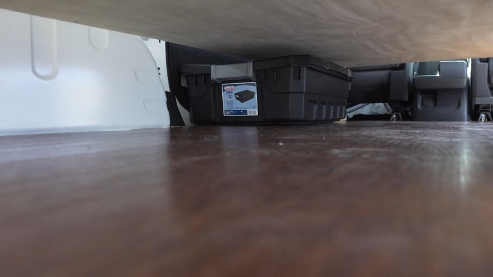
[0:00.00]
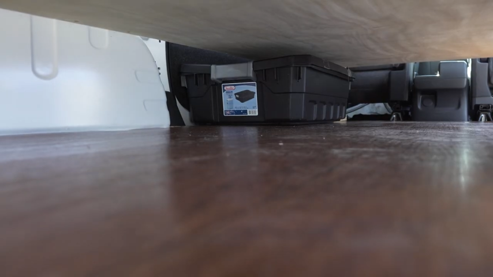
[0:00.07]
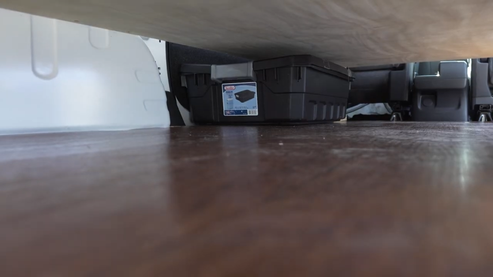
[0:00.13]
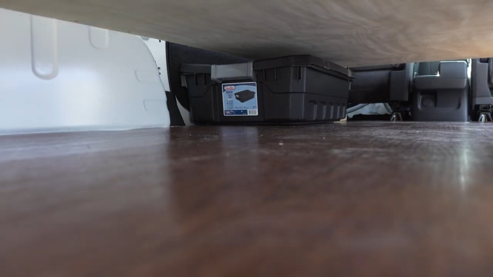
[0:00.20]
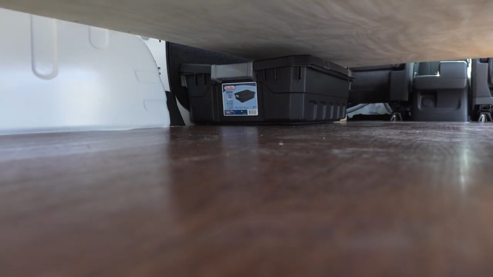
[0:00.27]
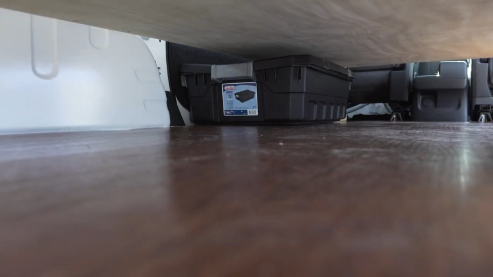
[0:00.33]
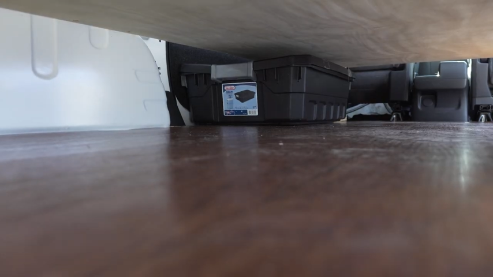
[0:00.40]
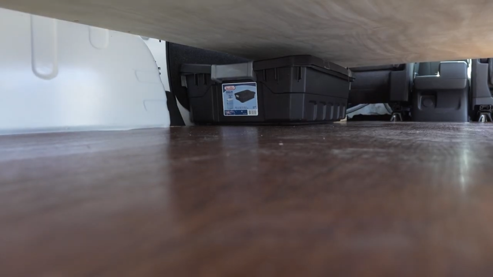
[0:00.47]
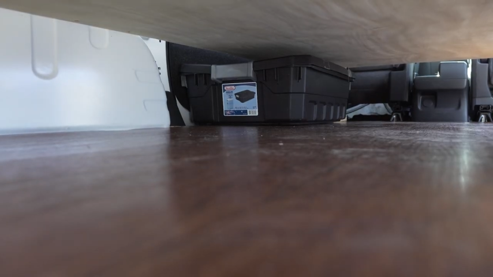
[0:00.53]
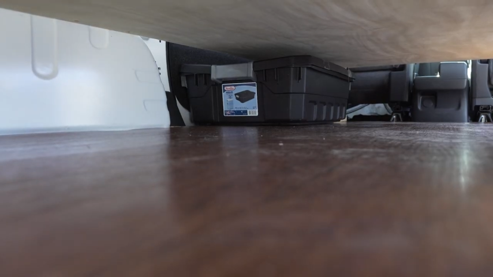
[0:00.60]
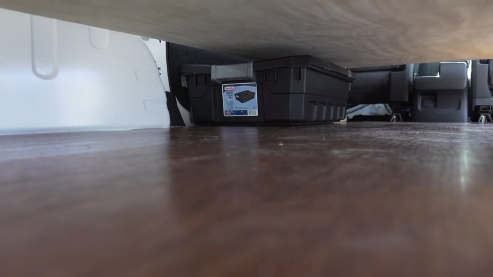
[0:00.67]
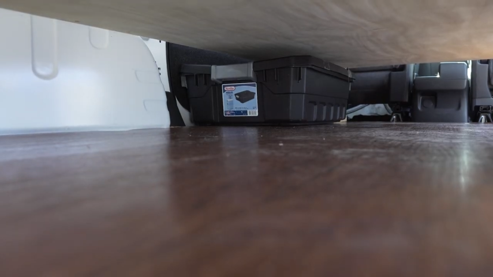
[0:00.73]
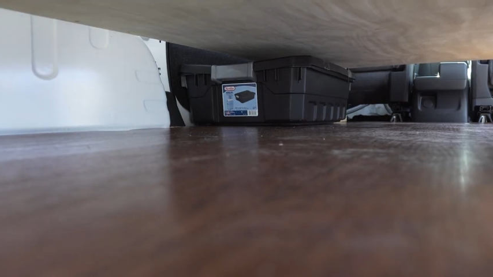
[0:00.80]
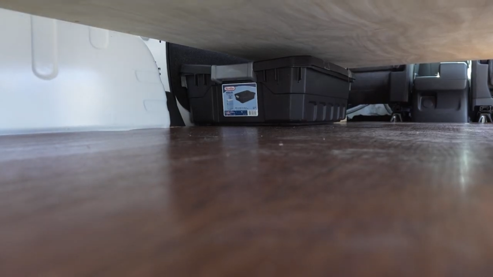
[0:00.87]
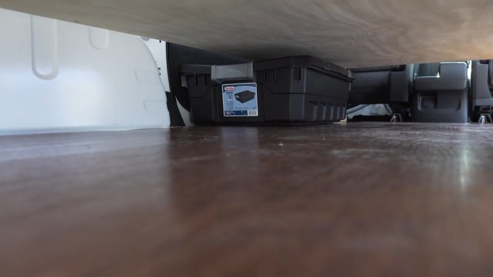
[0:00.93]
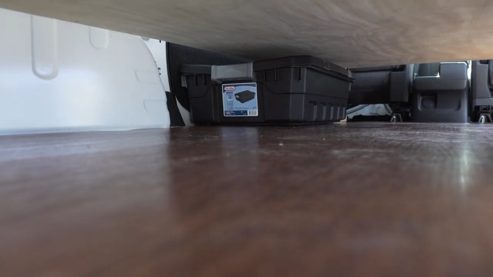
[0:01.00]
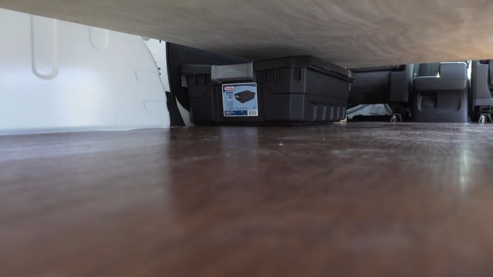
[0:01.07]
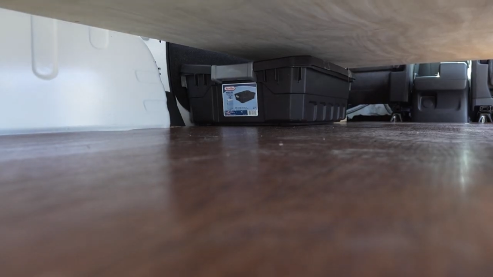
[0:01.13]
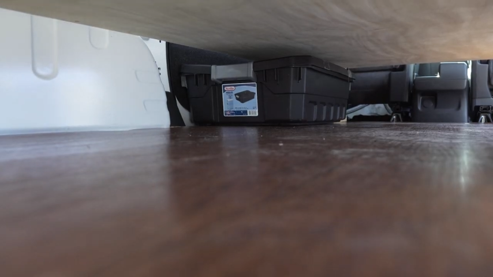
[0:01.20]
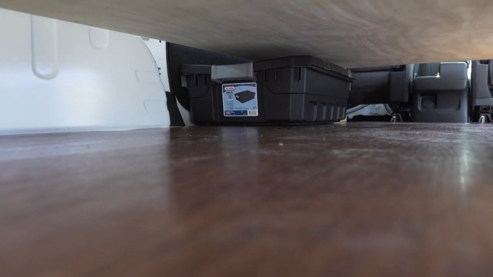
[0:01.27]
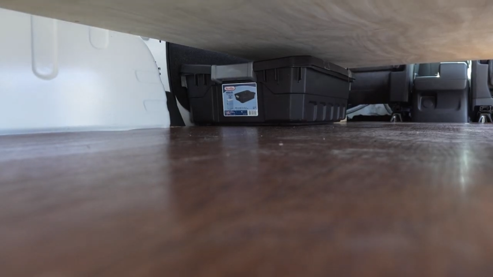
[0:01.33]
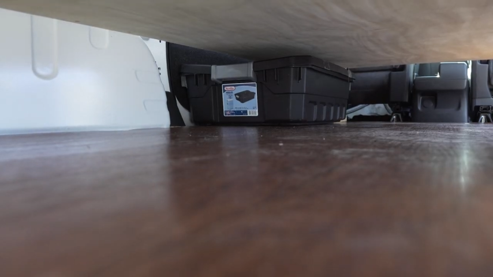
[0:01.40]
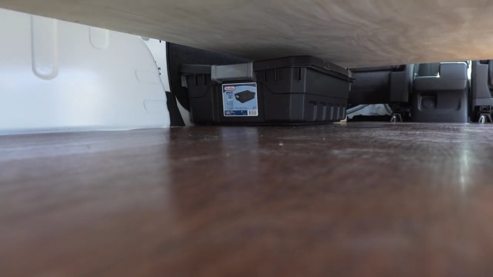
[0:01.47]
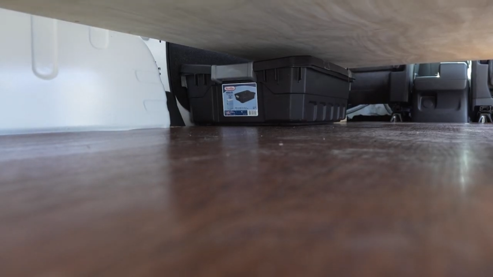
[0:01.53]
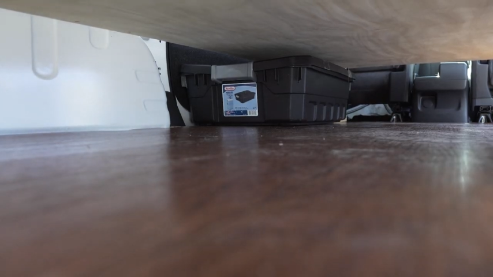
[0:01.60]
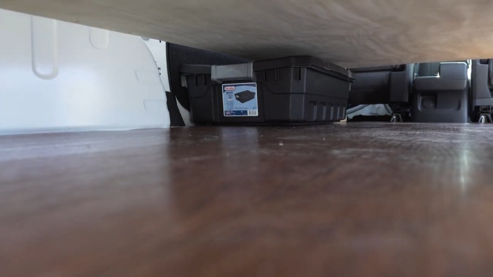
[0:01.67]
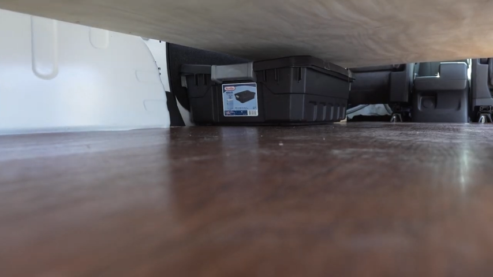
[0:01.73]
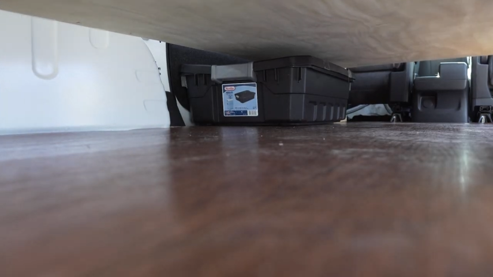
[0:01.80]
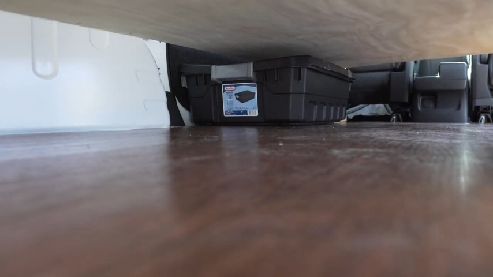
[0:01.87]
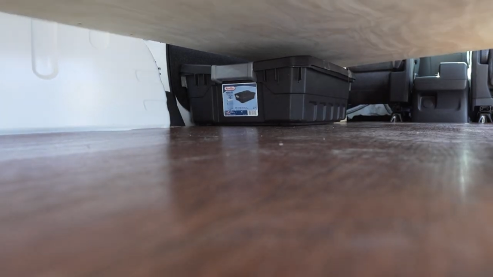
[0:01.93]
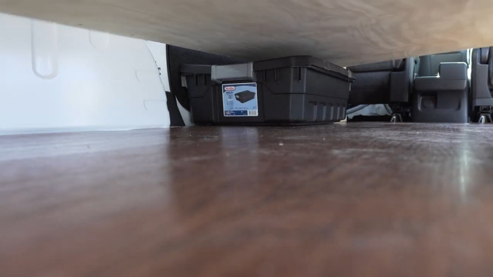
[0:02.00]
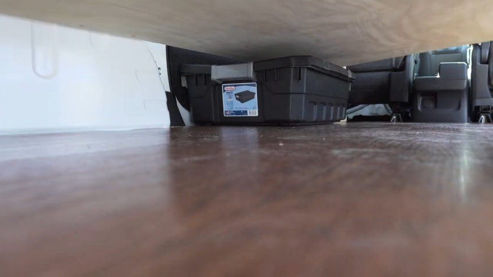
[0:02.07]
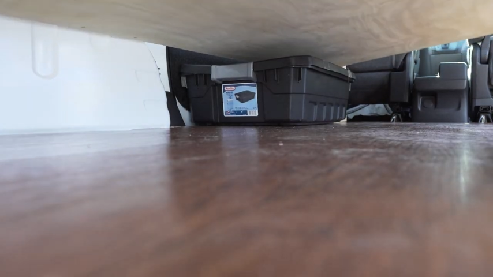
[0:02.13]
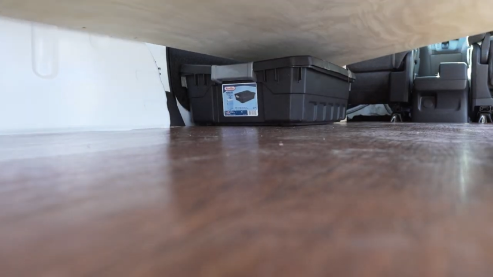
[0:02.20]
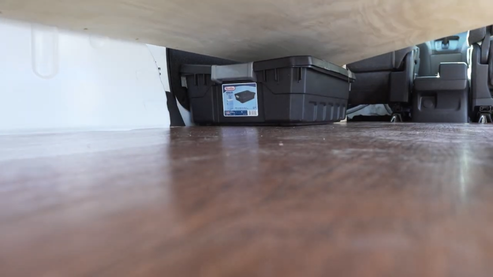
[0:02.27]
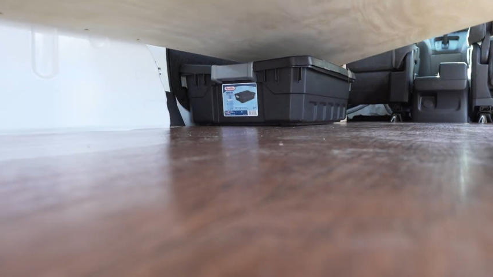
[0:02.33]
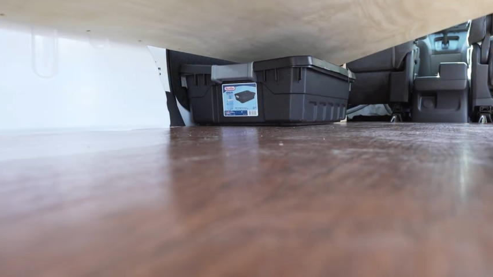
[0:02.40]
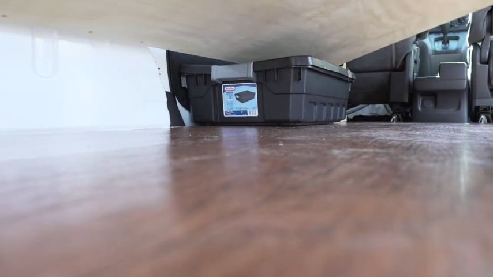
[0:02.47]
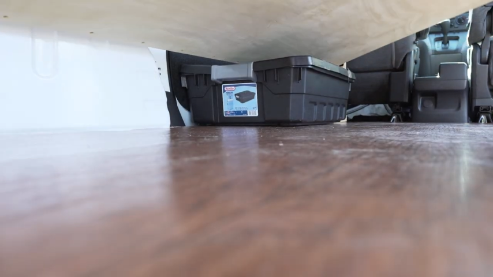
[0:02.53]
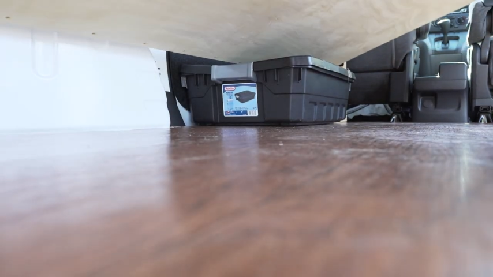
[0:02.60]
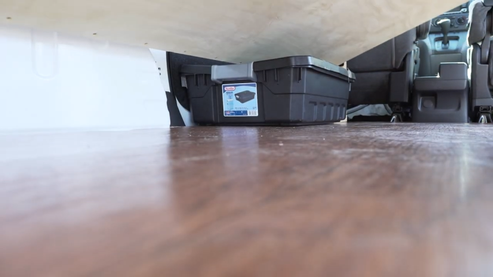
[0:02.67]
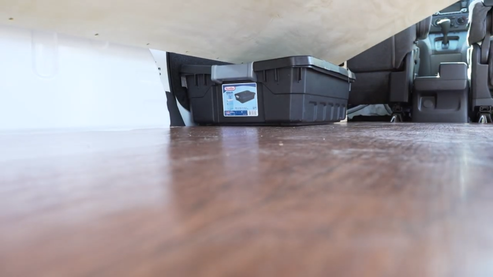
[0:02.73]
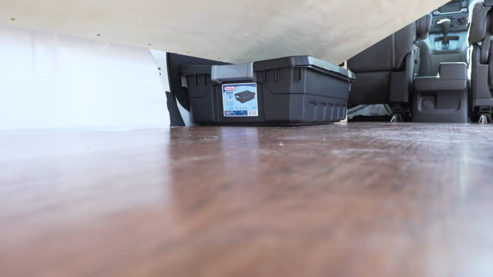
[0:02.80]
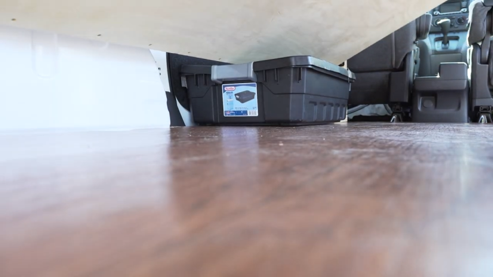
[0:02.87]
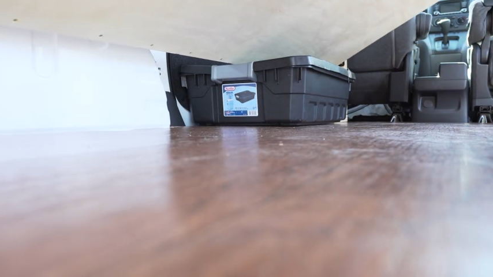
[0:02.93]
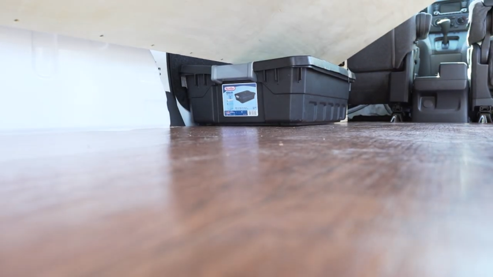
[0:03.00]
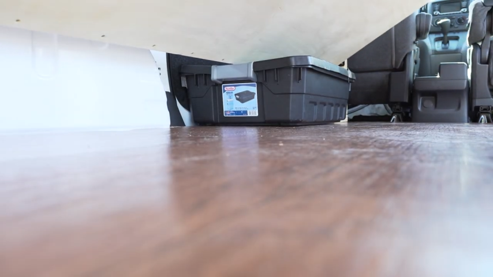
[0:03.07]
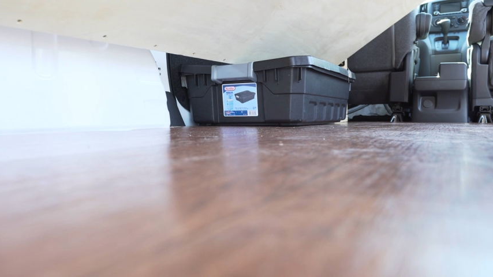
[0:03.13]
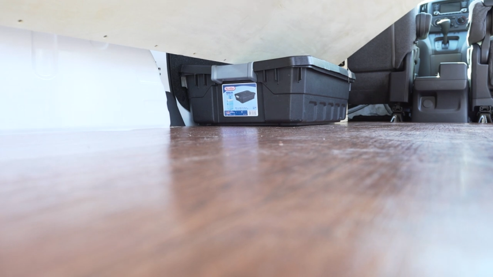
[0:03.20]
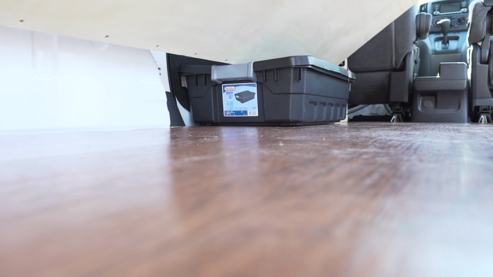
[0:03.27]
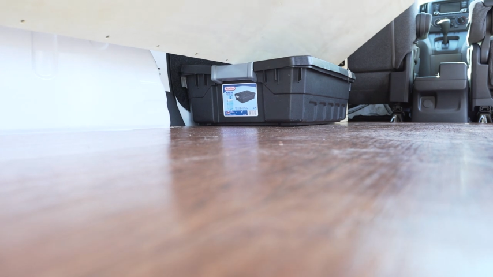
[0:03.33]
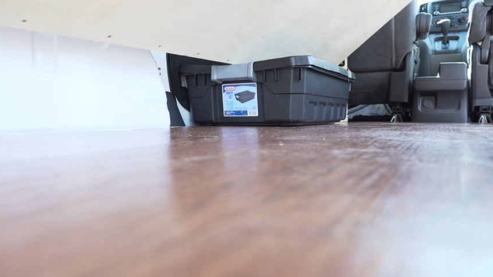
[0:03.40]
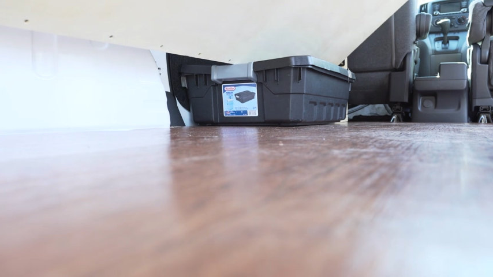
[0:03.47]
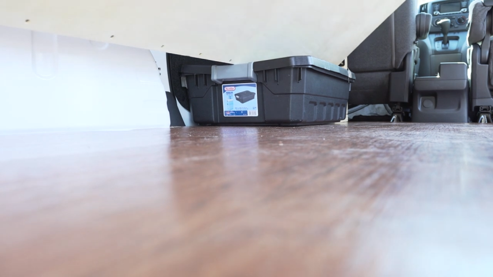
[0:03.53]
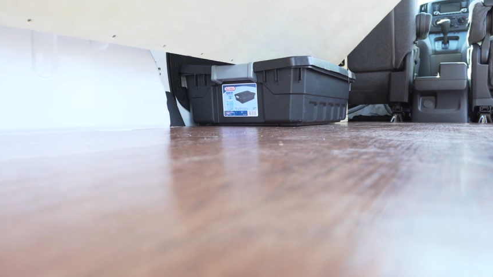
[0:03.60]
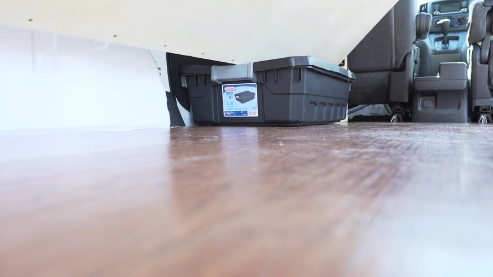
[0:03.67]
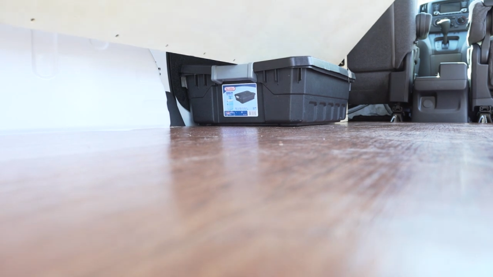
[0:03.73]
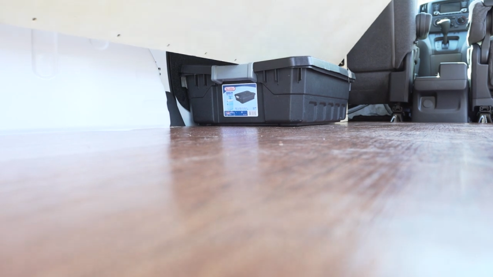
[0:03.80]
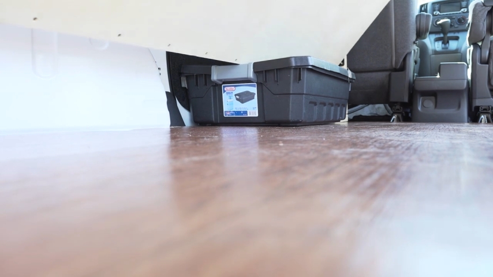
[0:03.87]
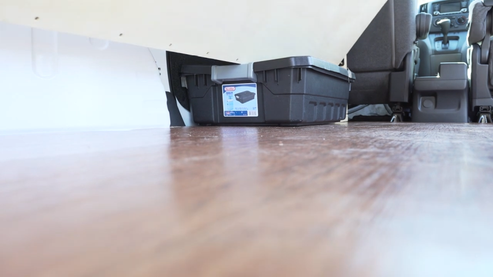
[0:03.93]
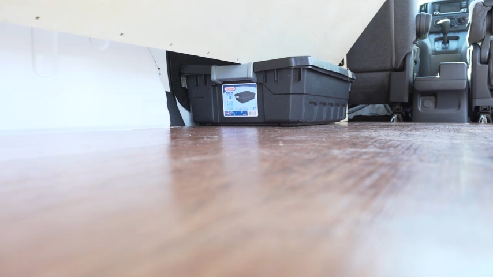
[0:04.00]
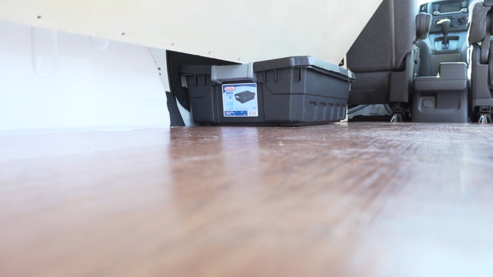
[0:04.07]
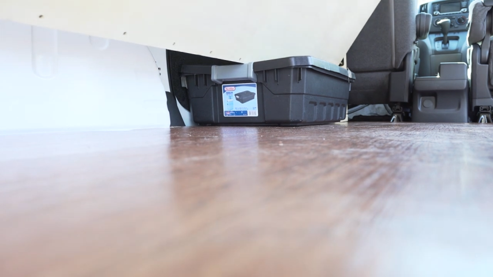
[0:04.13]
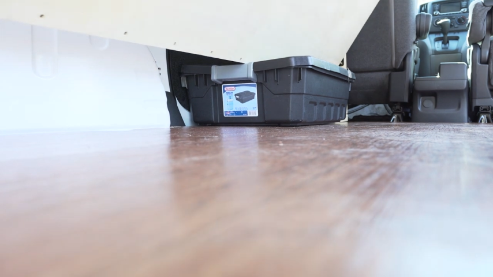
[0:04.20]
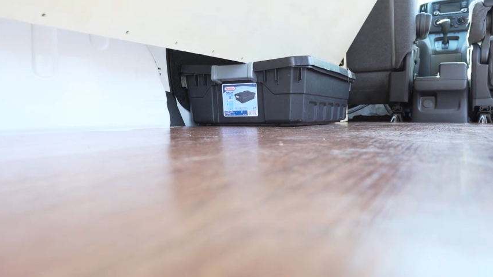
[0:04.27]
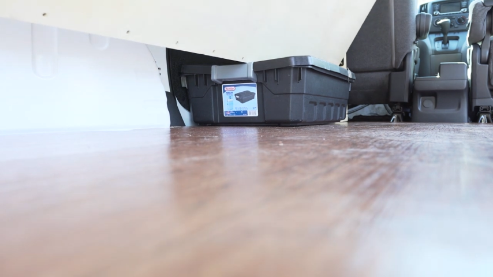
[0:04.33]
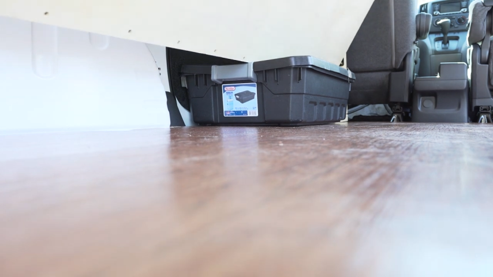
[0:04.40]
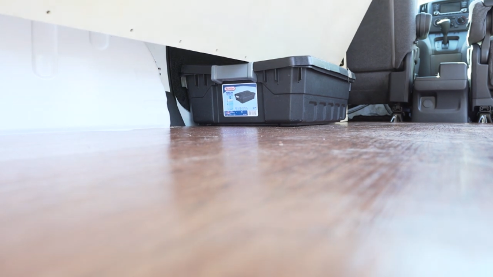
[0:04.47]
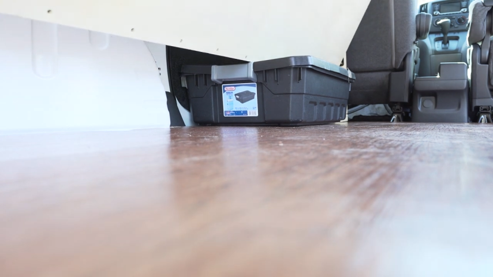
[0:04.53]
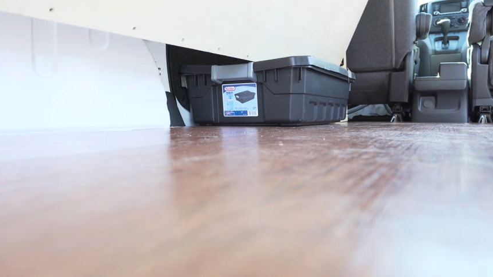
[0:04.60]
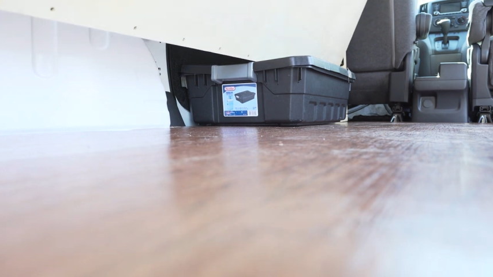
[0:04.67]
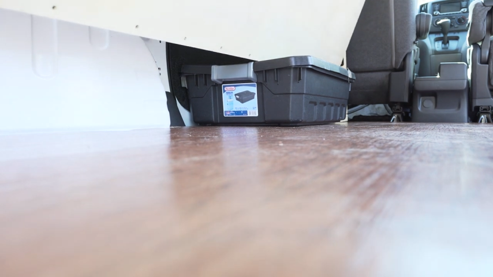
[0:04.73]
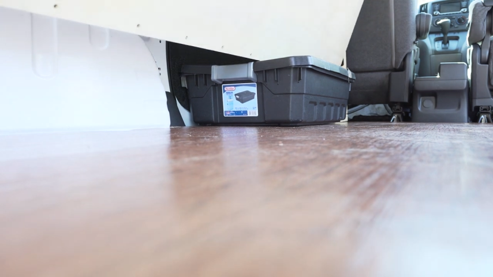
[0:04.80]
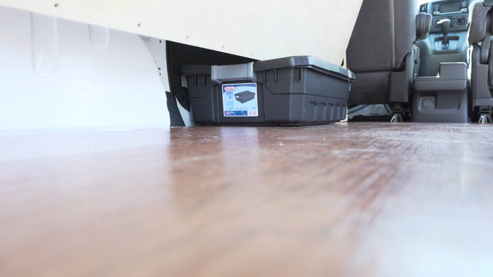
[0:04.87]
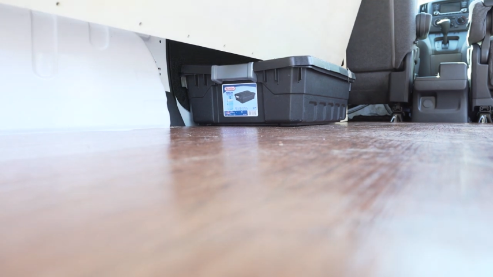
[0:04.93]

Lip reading: [unreadable: no face in view]